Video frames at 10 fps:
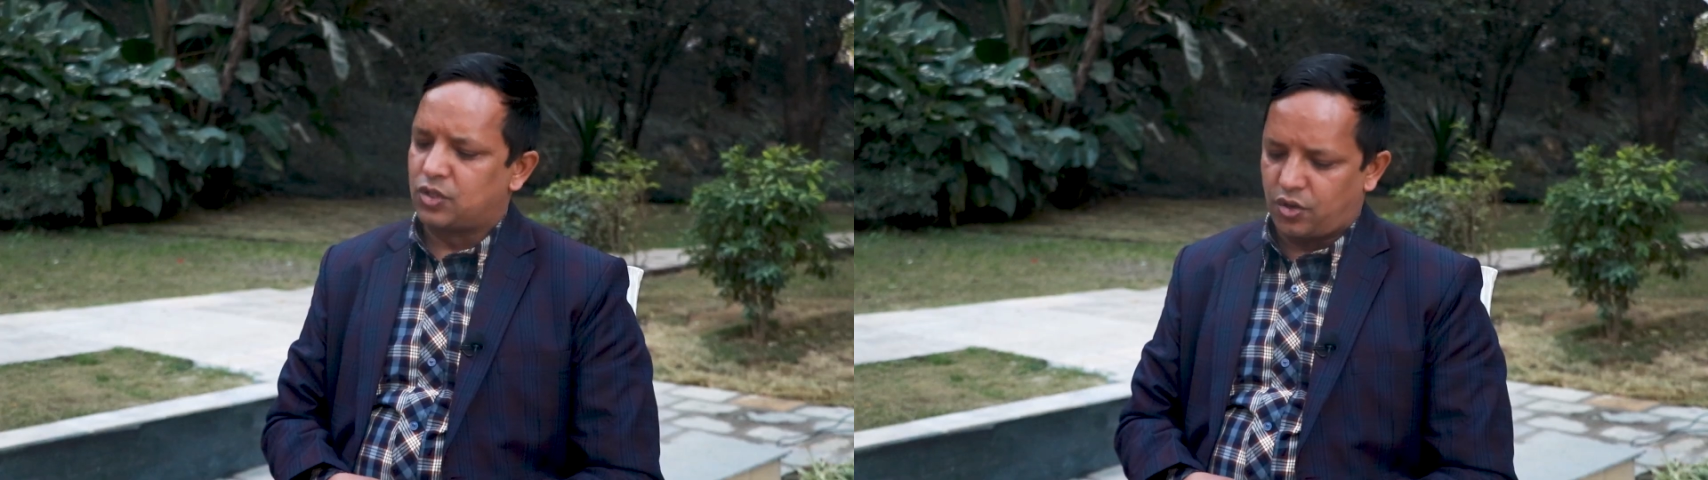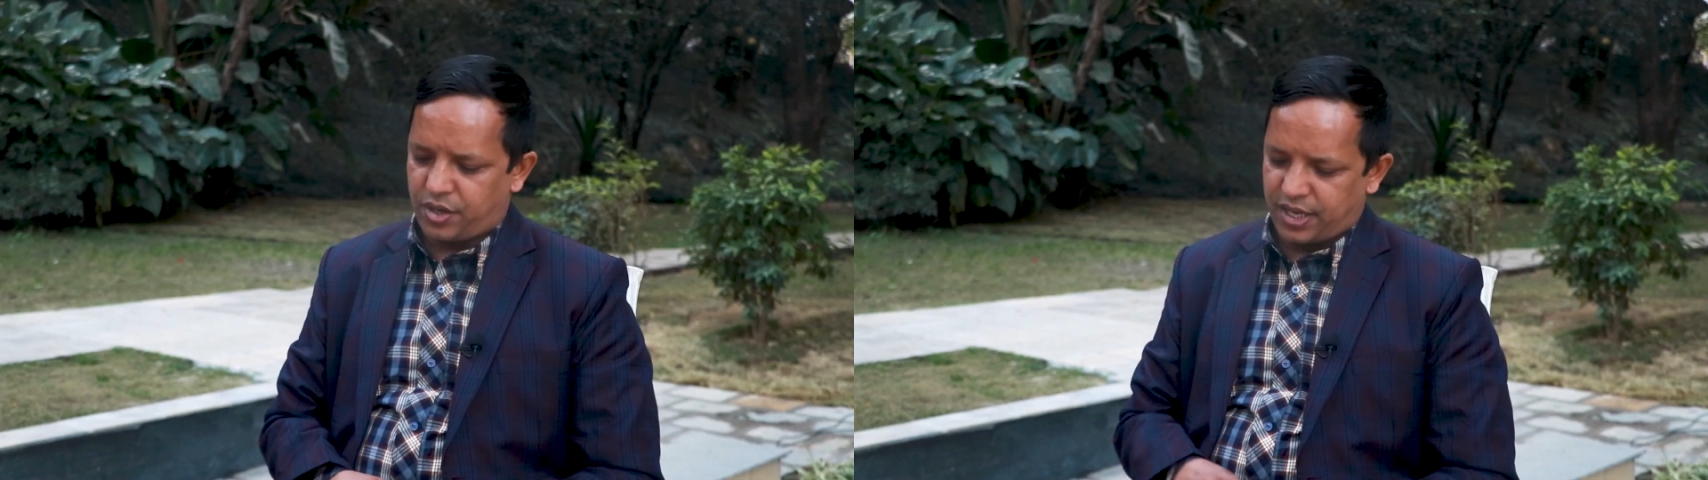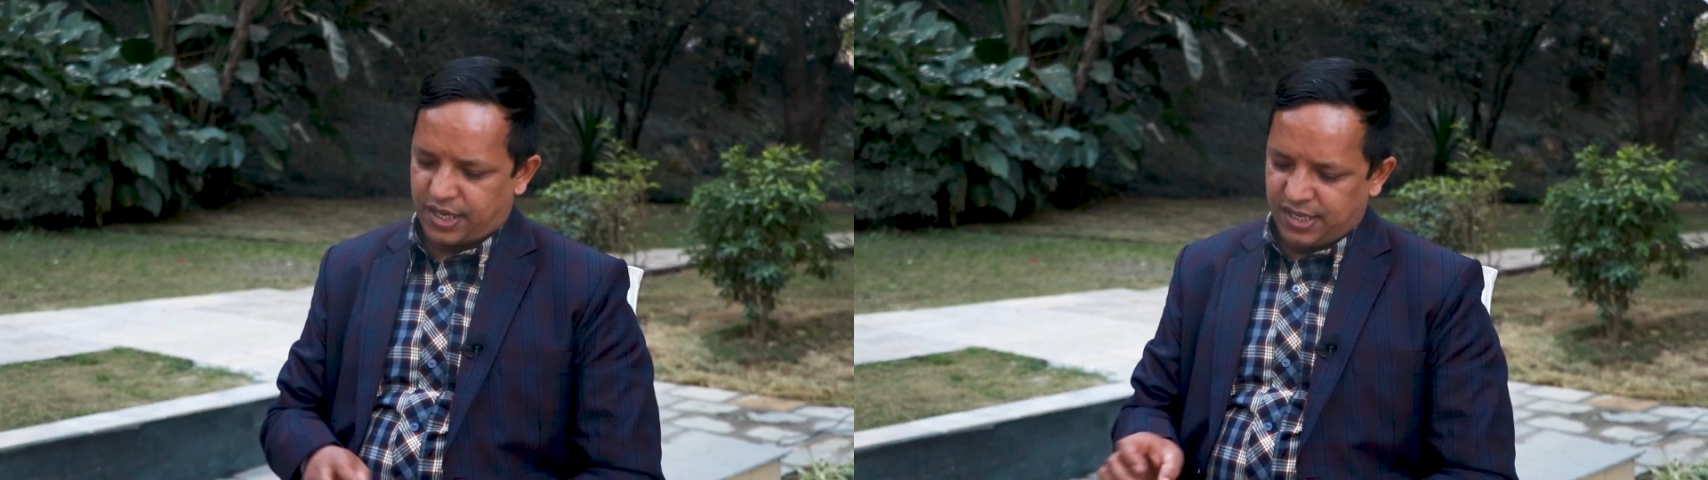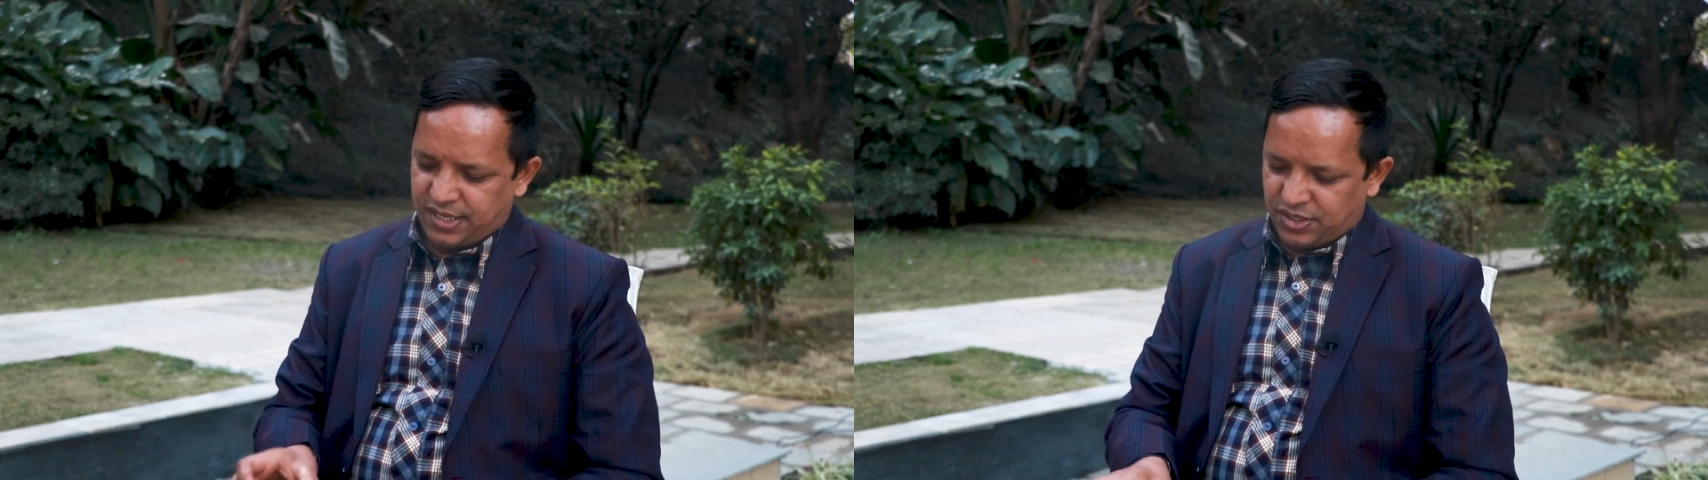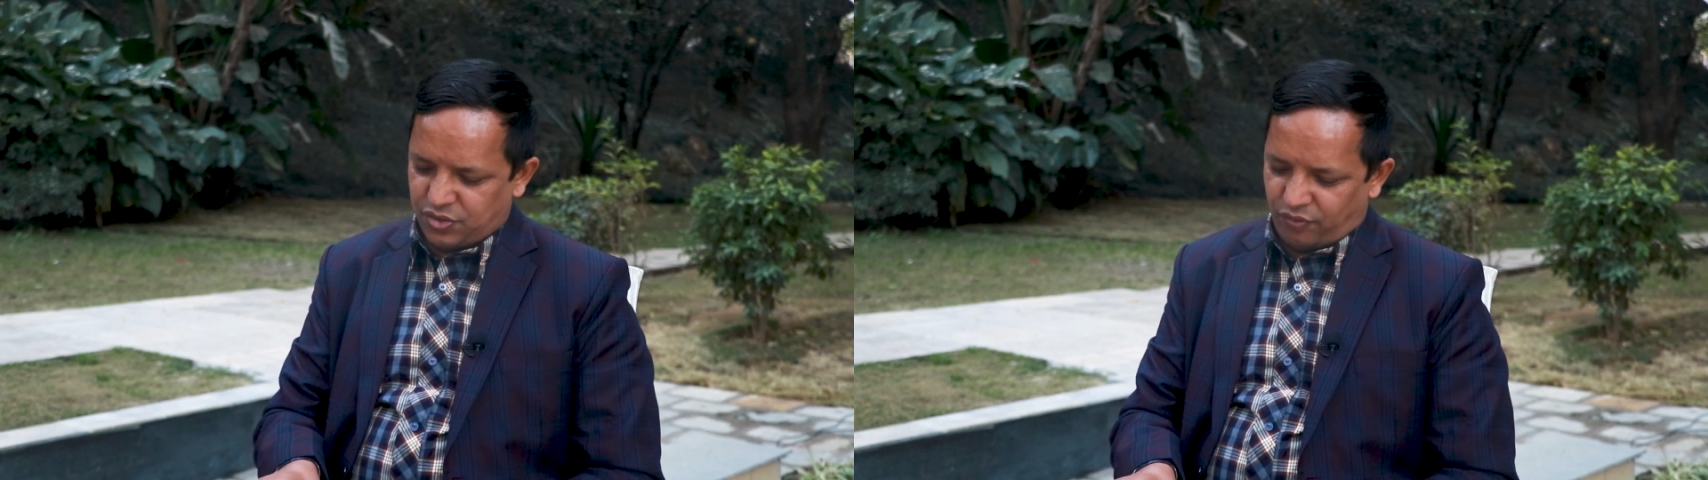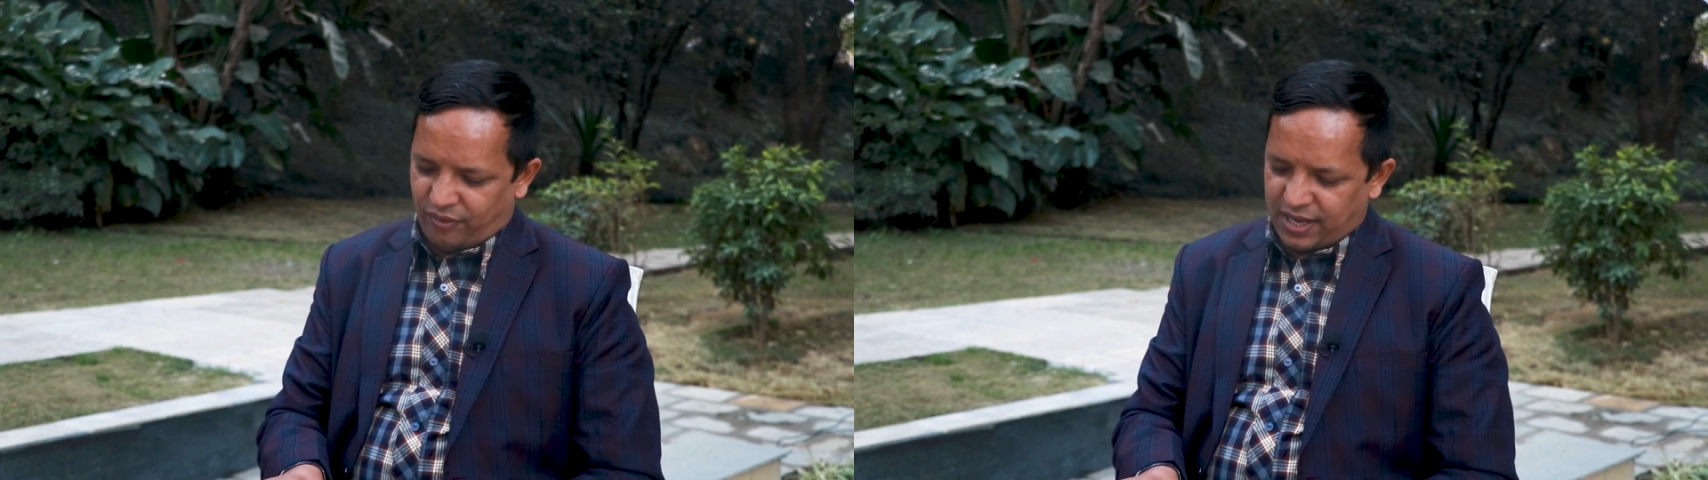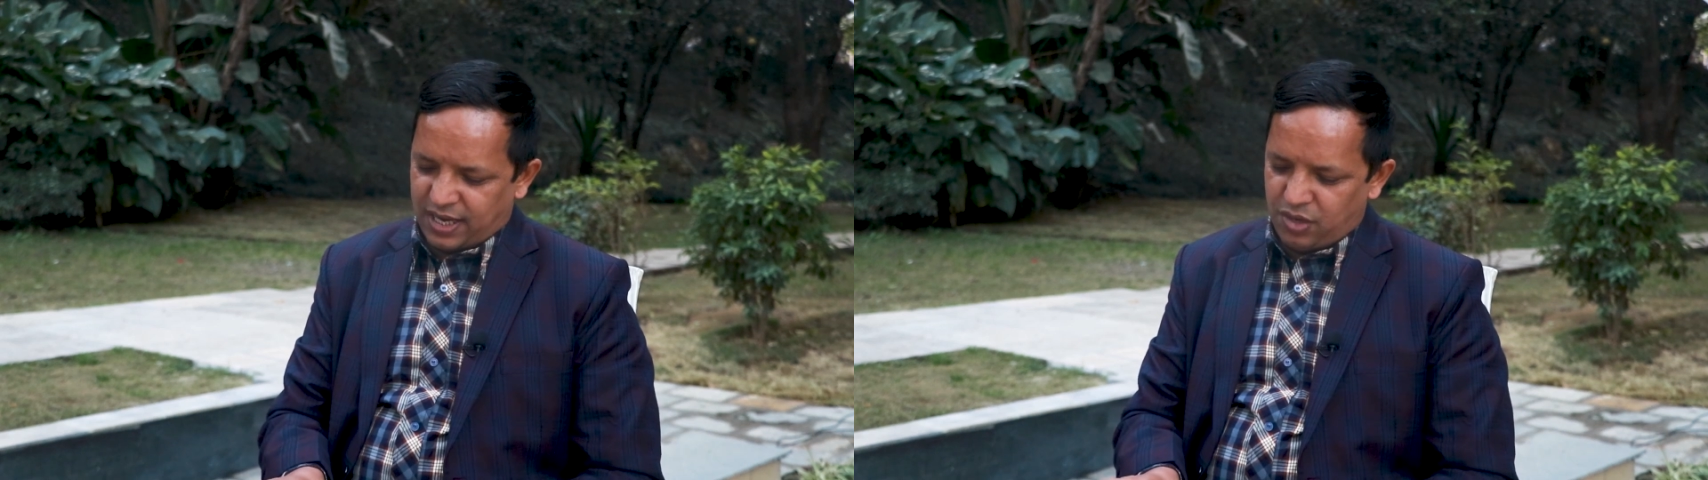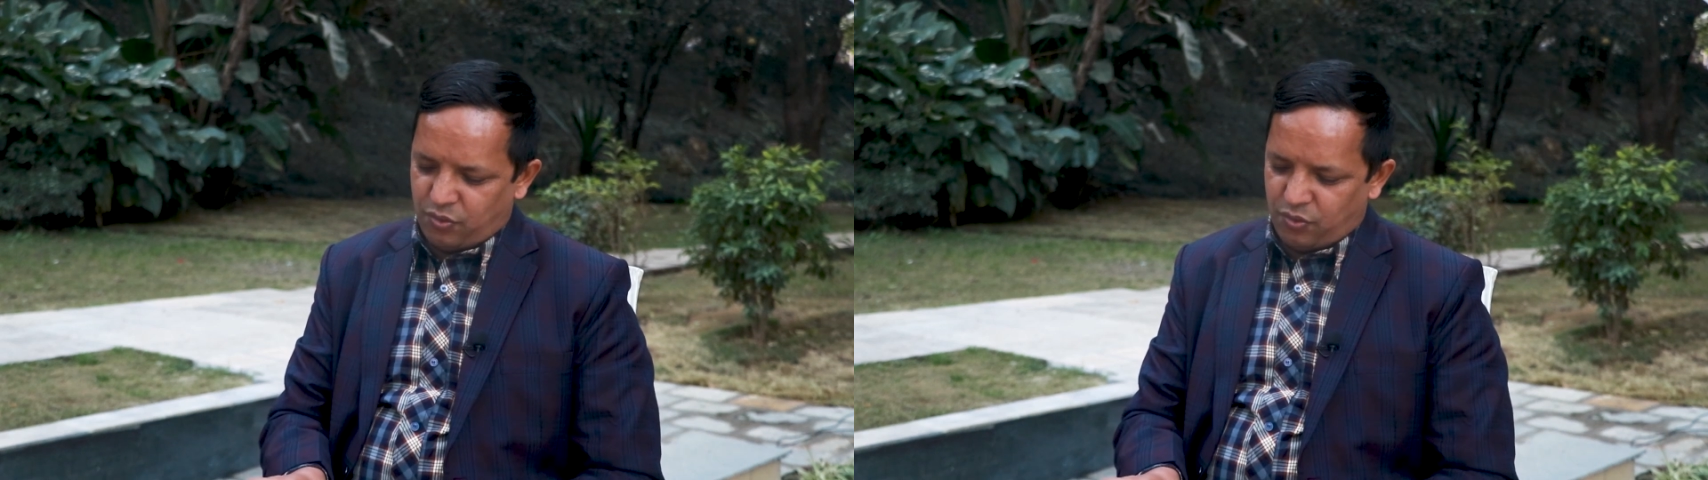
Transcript: Okay. So finally,